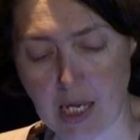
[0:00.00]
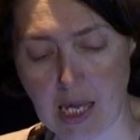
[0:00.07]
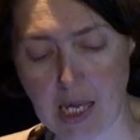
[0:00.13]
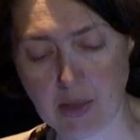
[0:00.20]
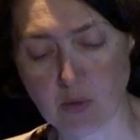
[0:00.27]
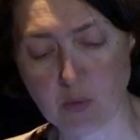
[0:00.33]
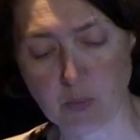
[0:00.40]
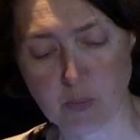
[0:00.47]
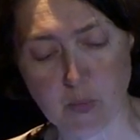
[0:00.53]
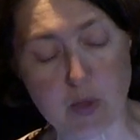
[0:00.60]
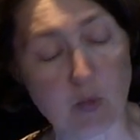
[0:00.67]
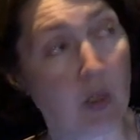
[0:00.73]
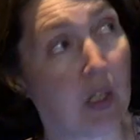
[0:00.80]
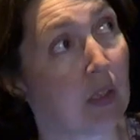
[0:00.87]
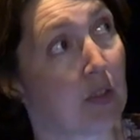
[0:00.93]
And we
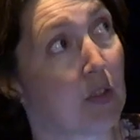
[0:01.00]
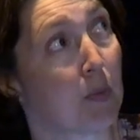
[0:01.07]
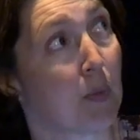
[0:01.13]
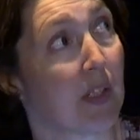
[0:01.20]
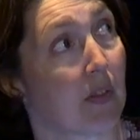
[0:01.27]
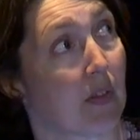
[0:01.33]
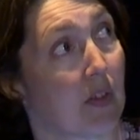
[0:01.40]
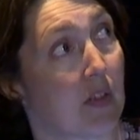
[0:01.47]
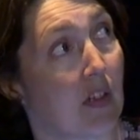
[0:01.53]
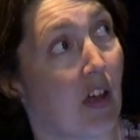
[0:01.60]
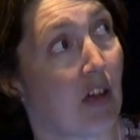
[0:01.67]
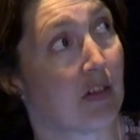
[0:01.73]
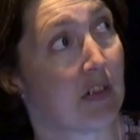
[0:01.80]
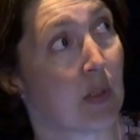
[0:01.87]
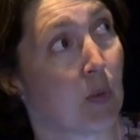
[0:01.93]
worked with
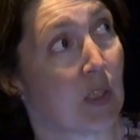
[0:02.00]
SLARI,